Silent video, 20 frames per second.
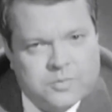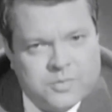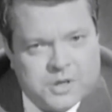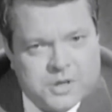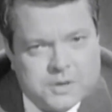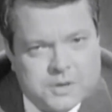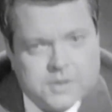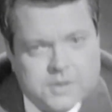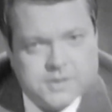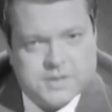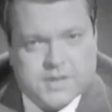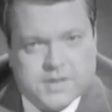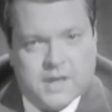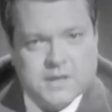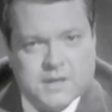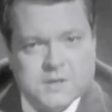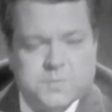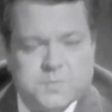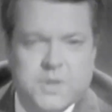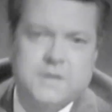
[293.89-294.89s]
because they
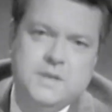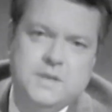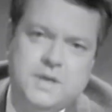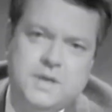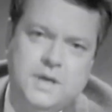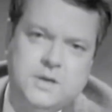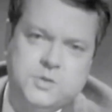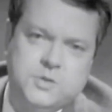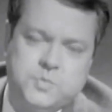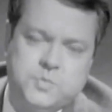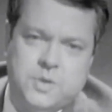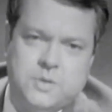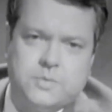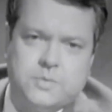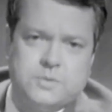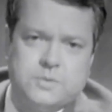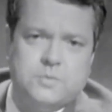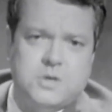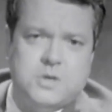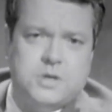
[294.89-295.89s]
expect the English people
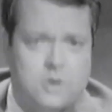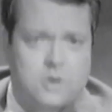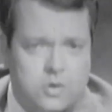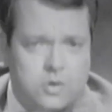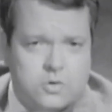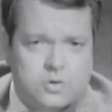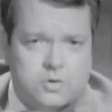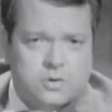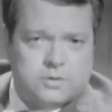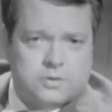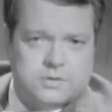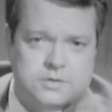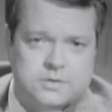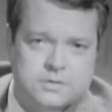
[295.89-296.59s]
to be cold.